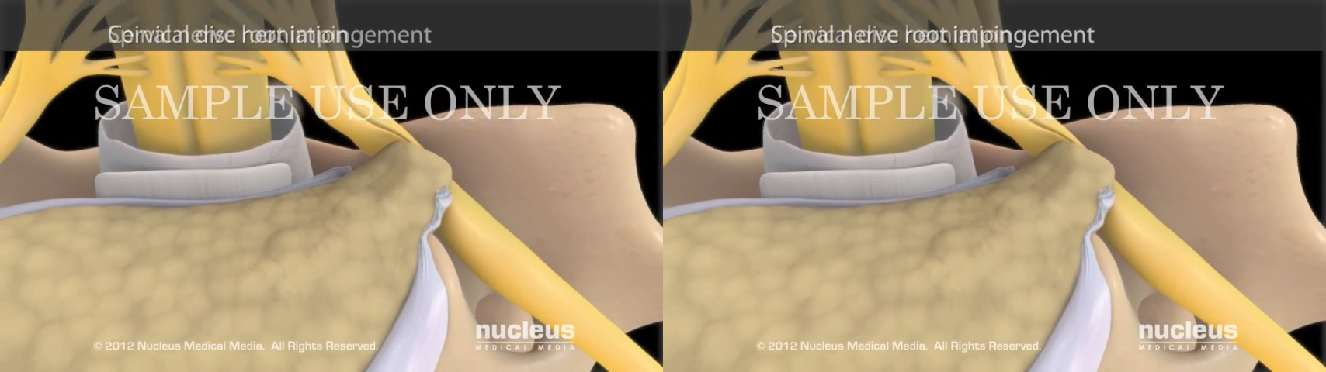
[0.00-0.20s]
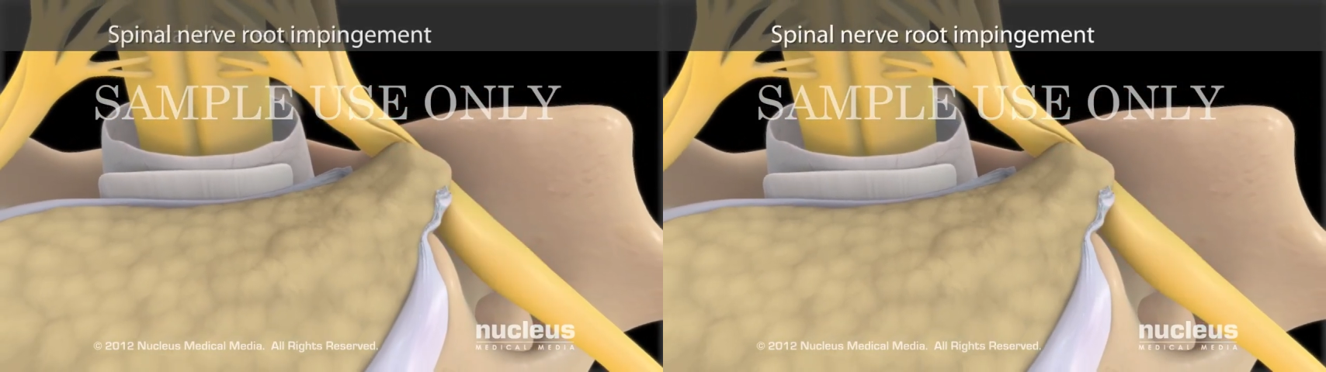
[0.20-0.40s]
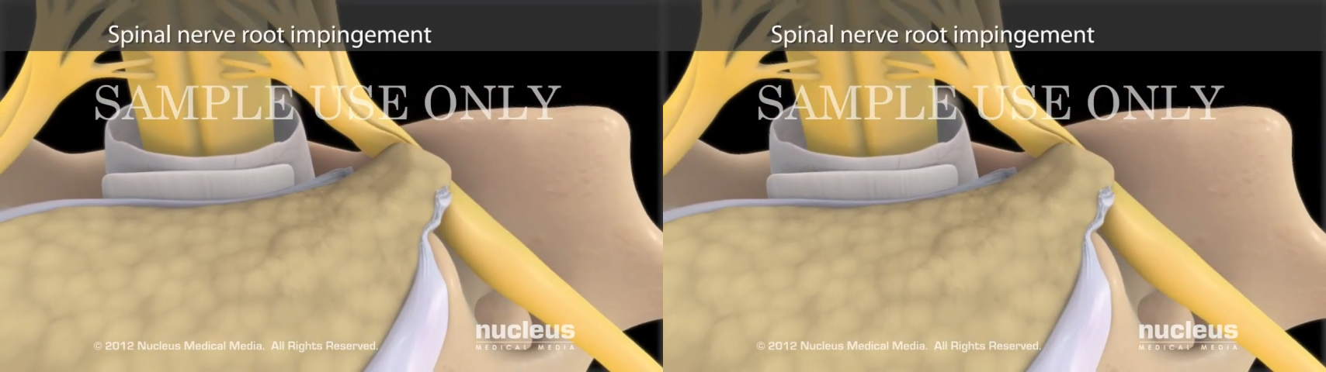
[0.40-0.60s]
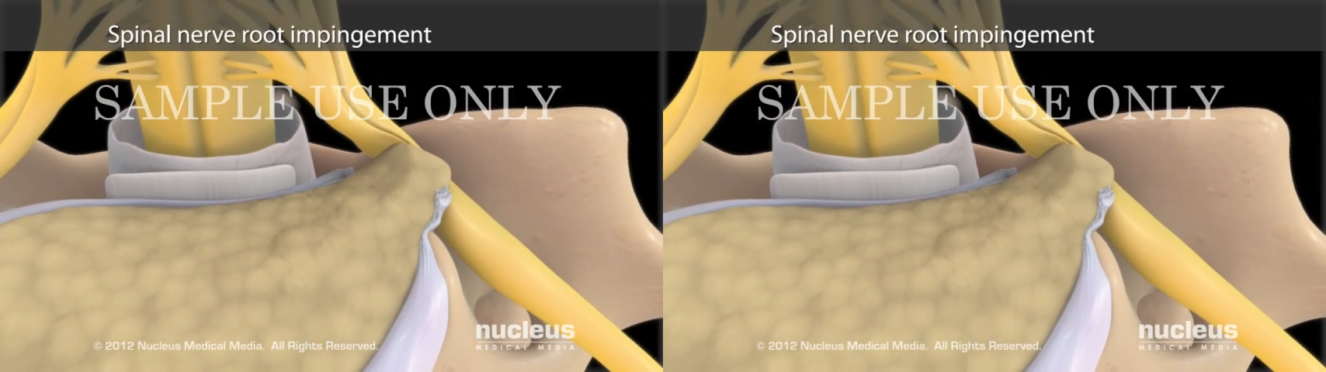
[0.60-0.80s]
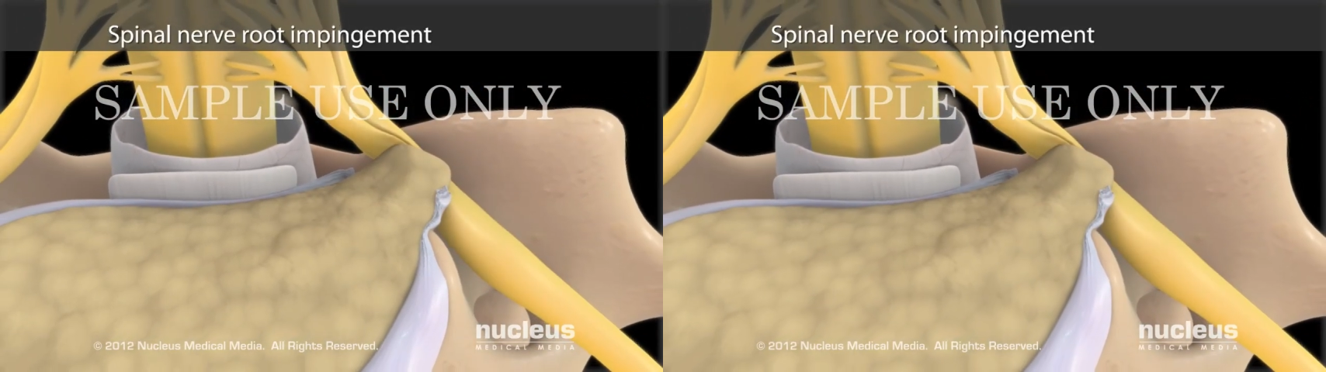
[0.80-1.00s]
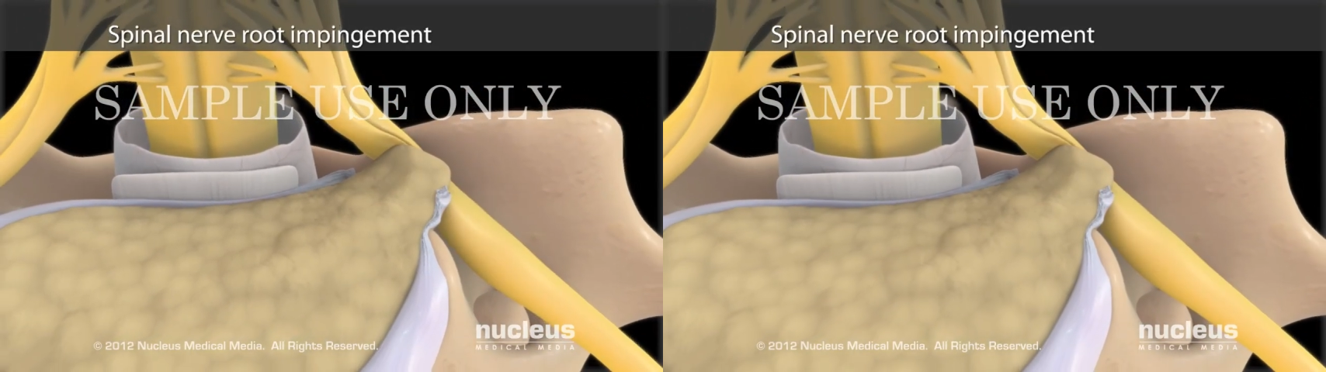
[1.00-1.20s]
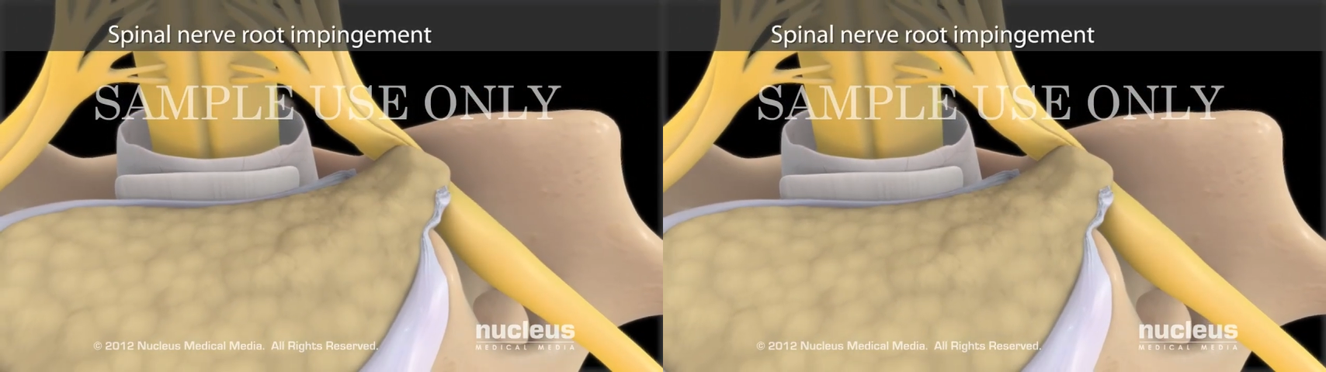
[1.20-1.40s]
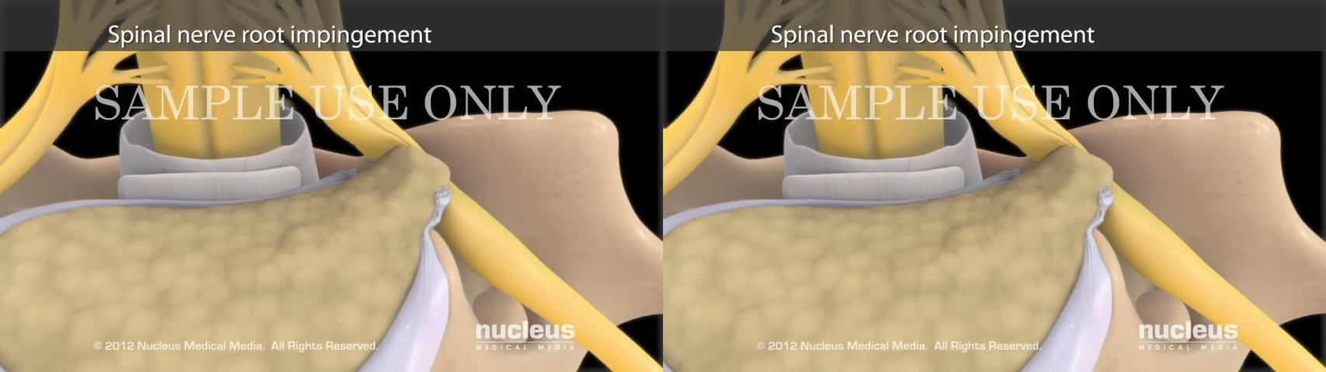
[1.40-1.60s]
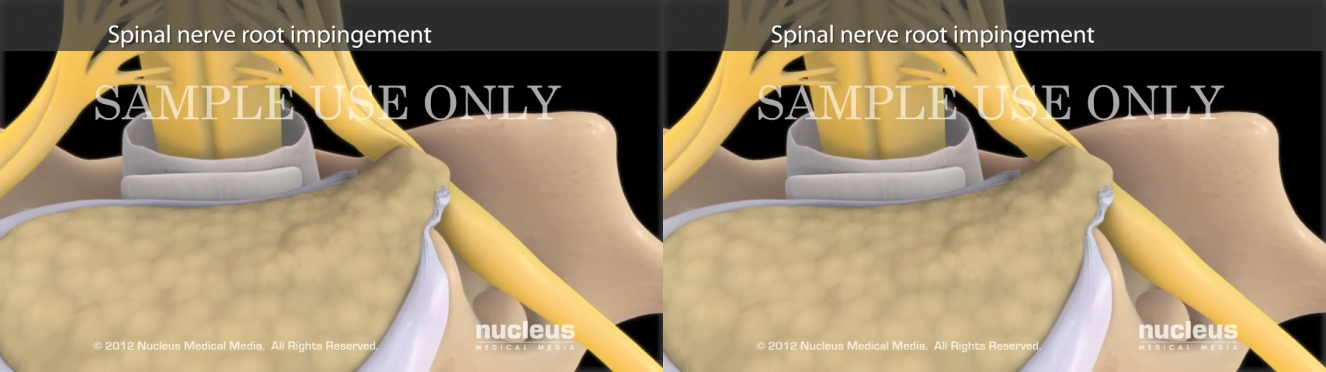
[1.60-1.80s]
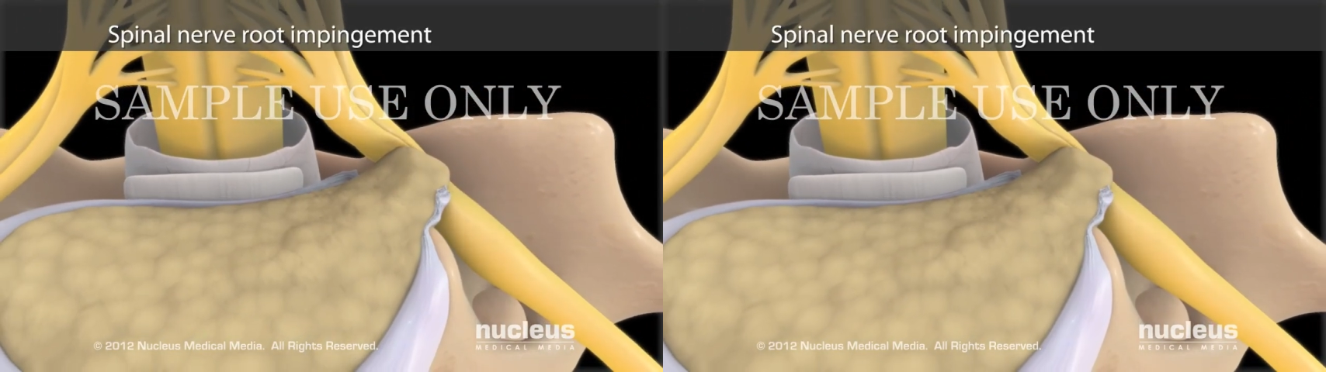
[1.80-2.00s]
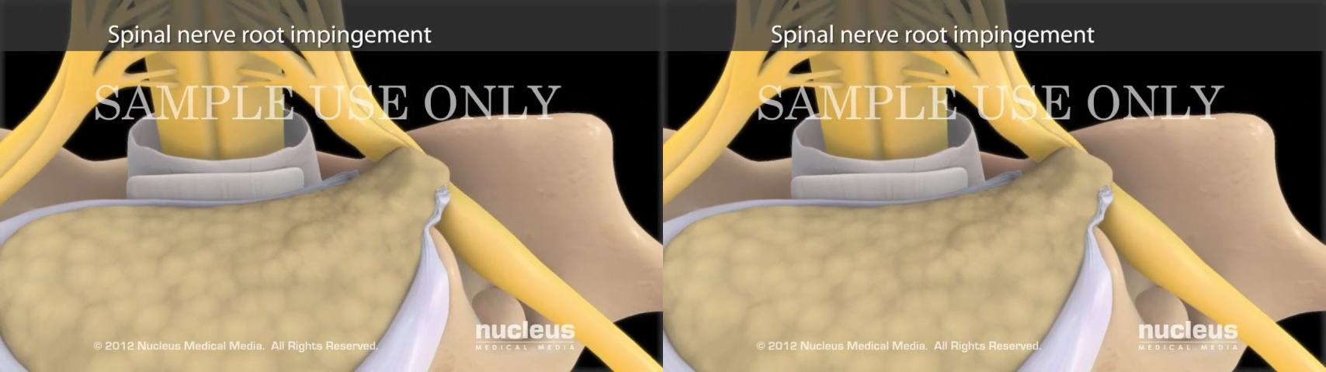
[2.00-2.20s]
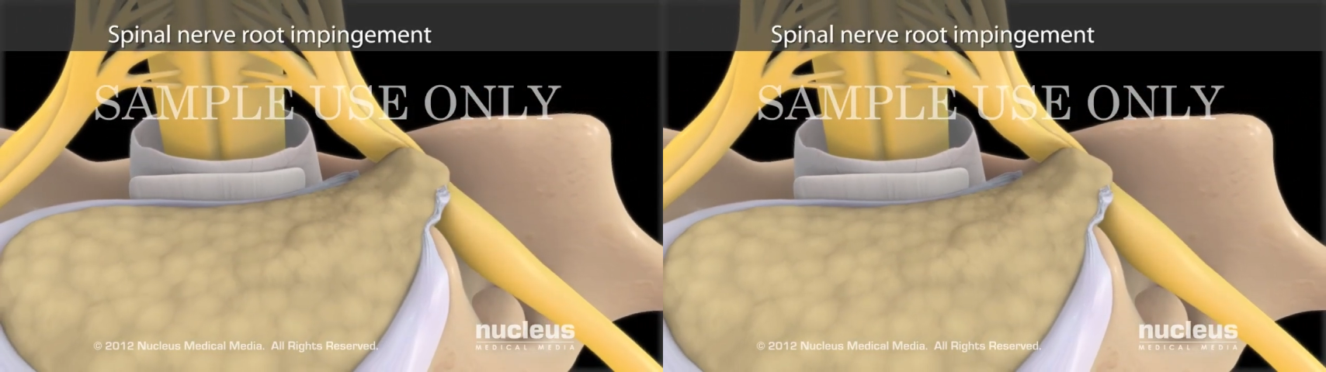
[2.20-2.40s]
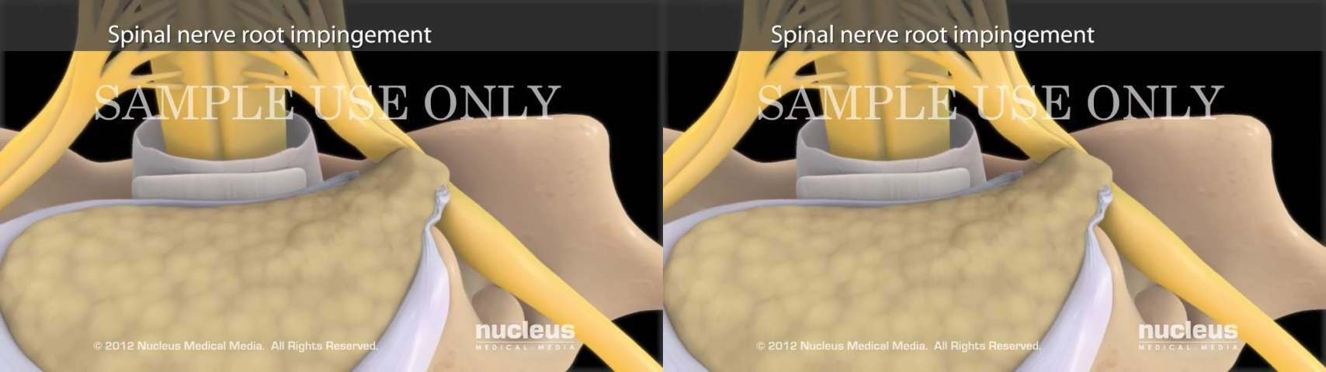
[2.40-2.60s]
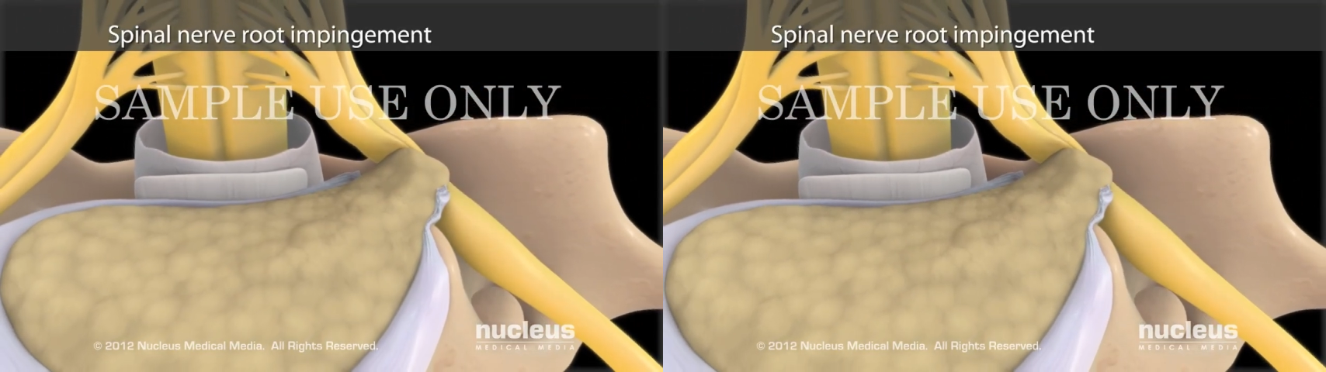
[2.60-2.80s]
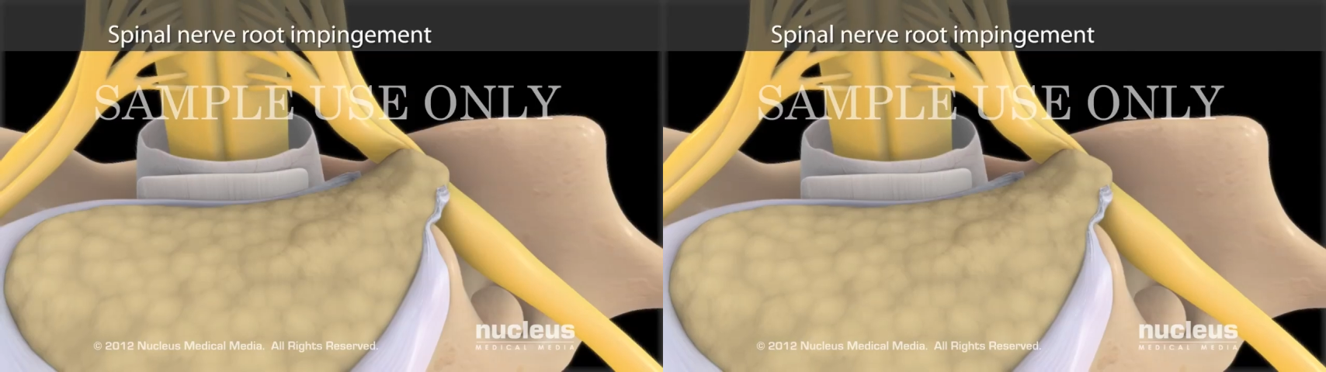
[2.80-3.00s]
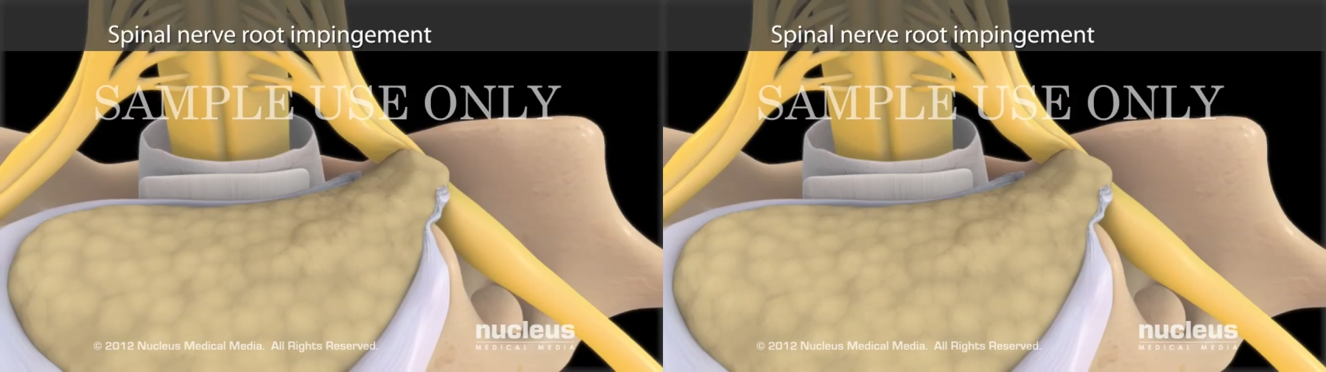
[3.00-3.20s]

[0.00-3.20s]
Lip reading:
Nobody's mouth can be seen.